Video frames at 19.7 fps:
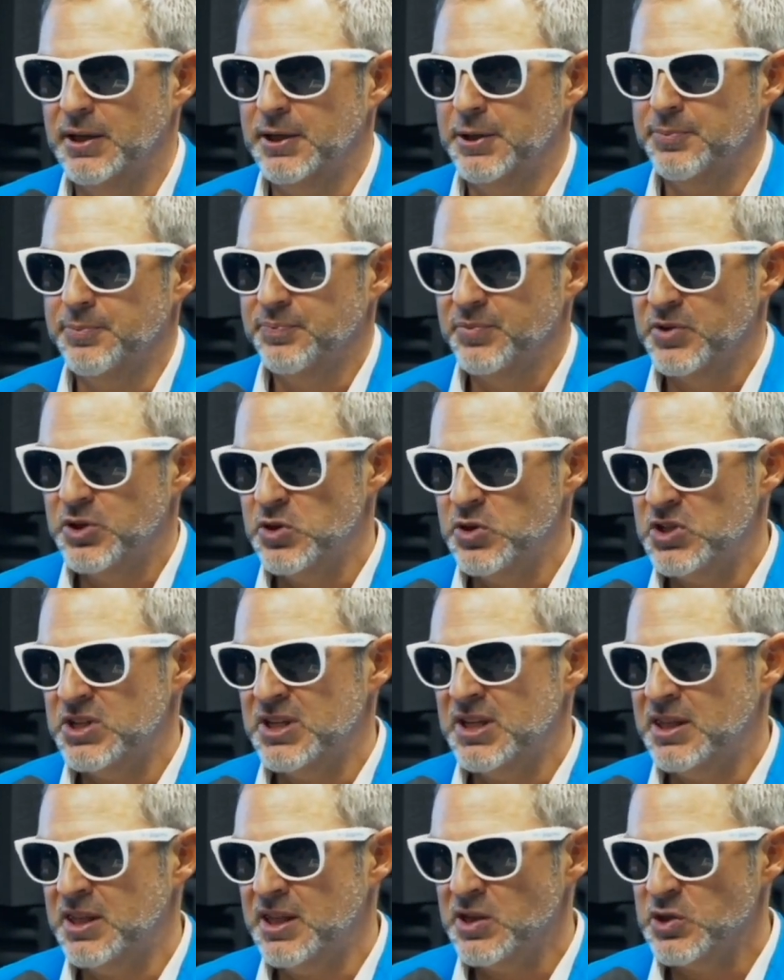do you see
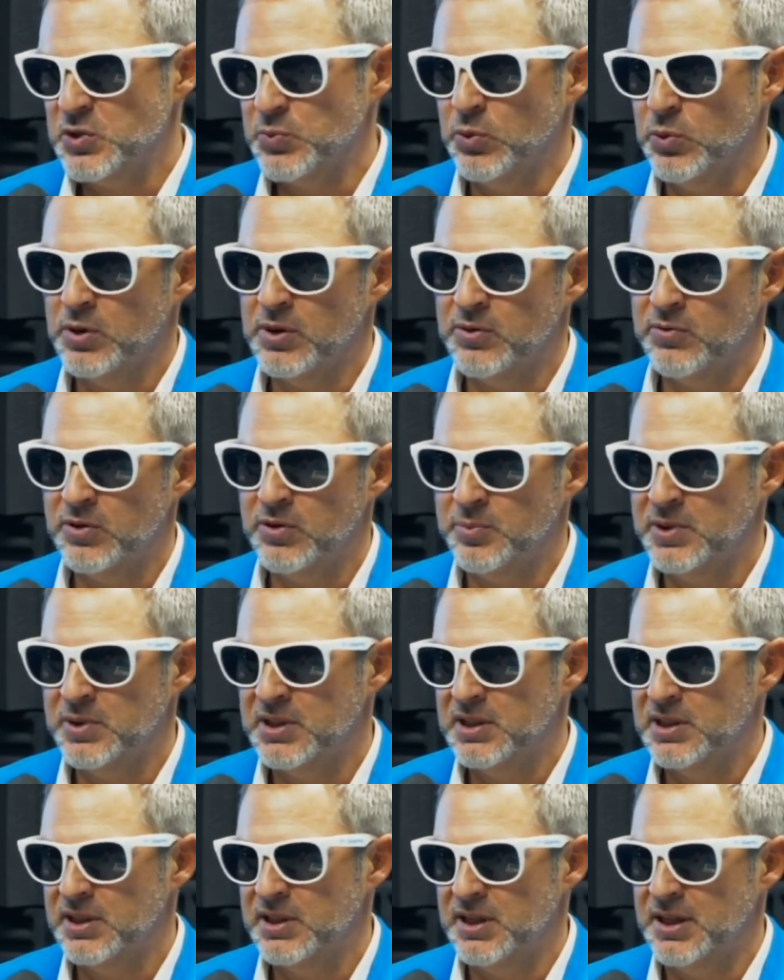things more from
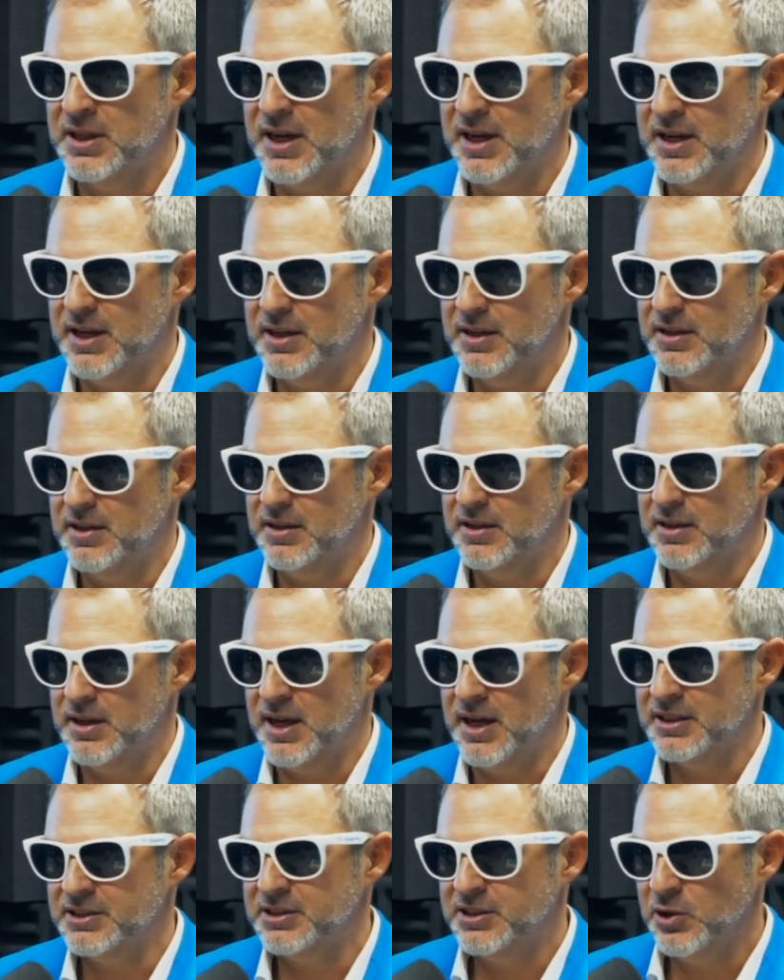an
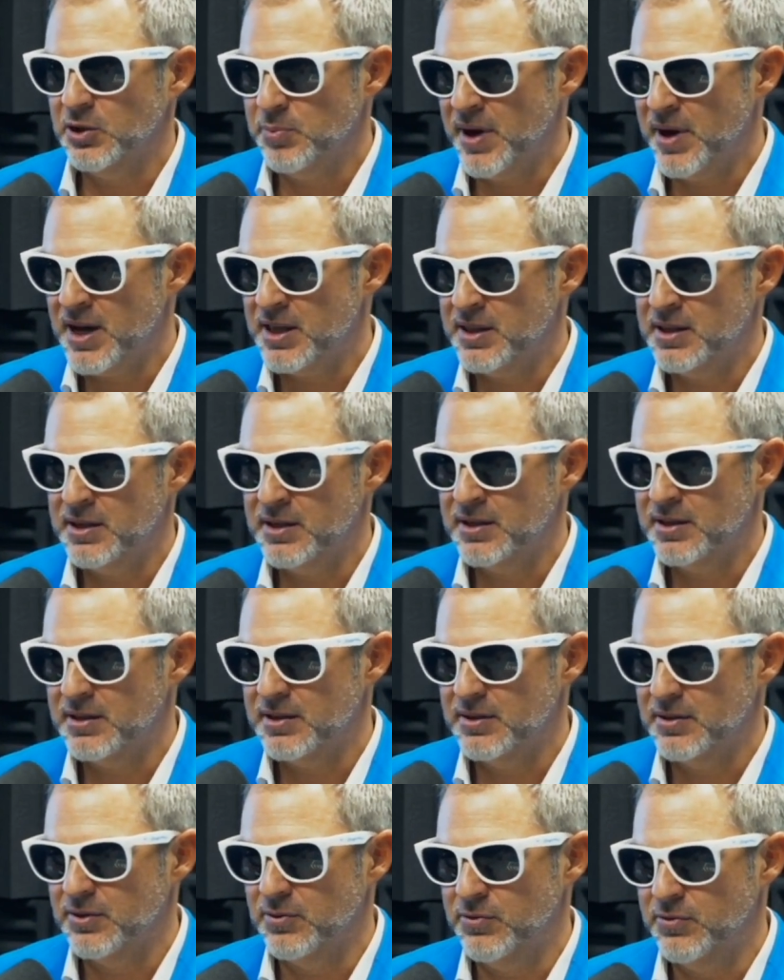osteopathic
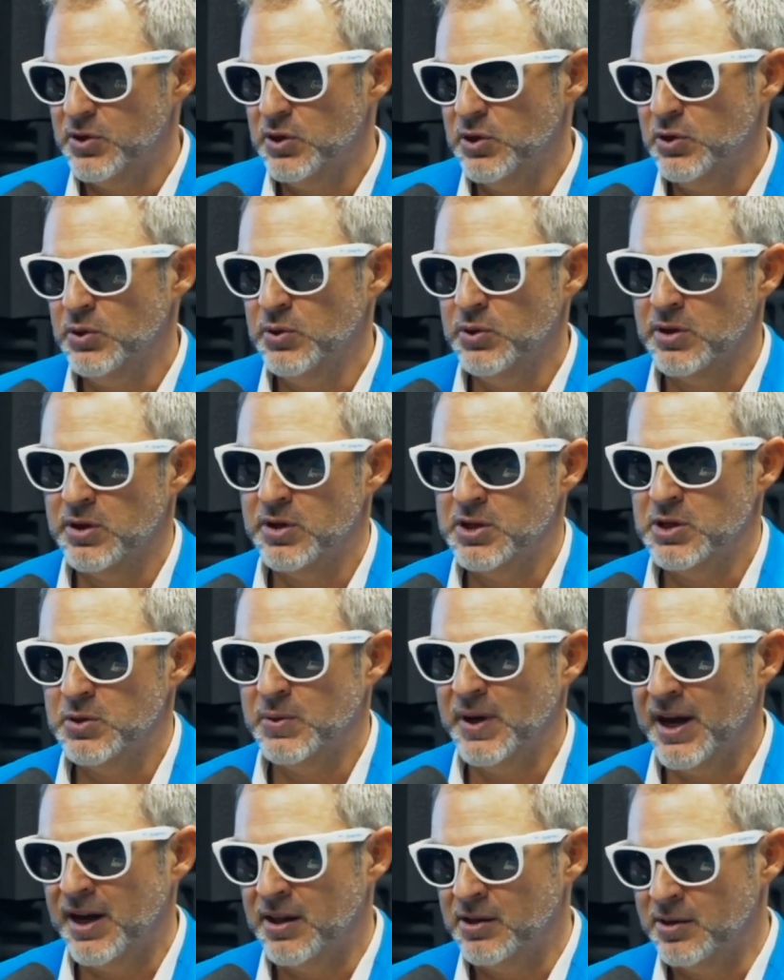view, or are you
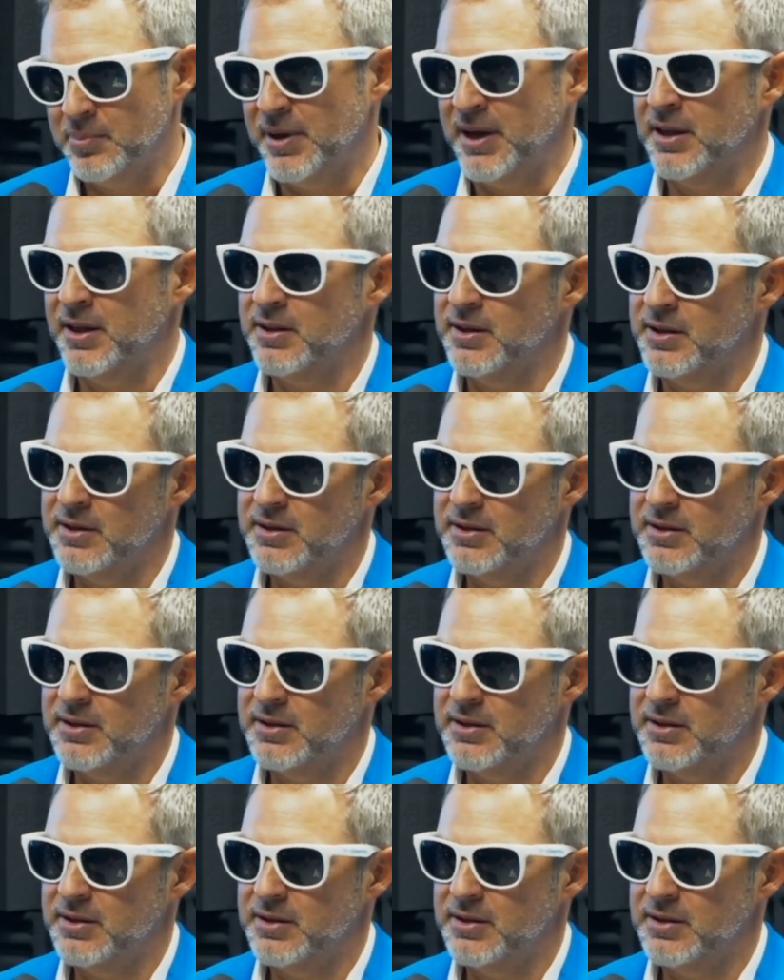allopathic,